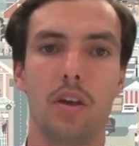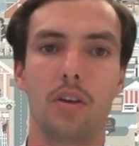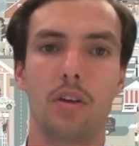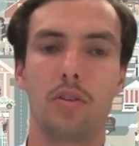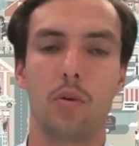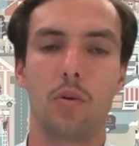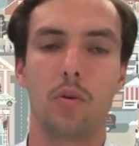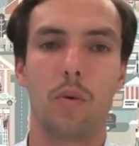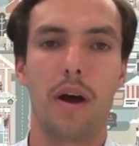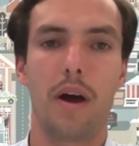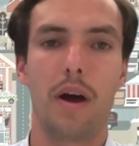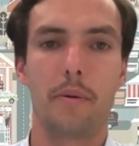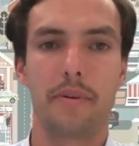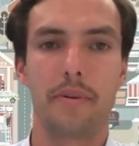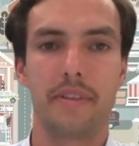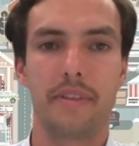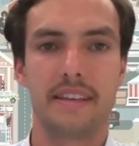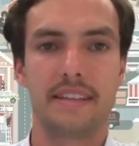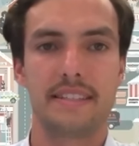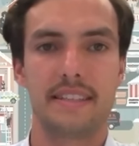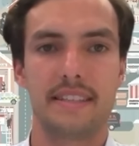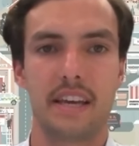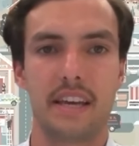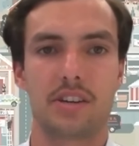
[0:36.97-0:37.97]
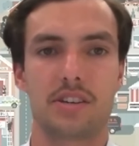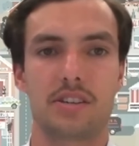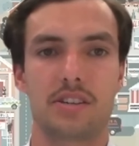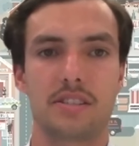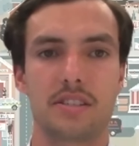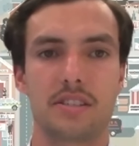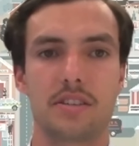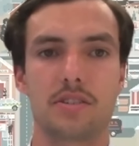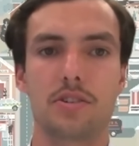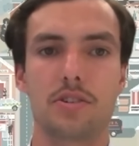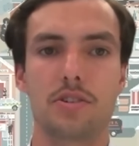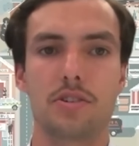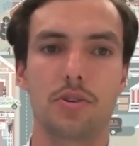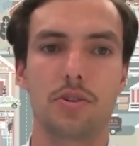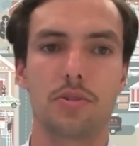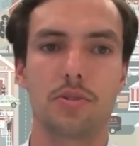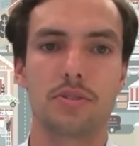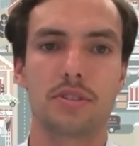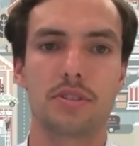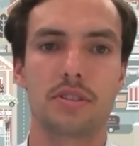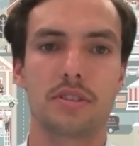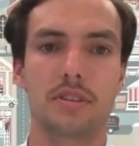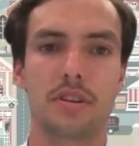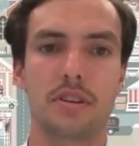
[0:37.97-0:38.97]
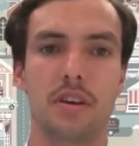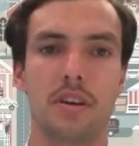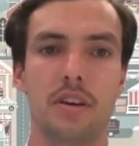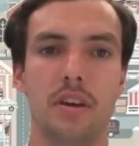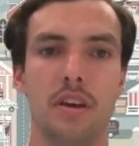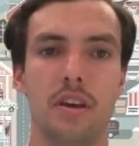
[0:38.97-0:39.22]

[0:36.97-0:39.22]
So why were these sections introduced?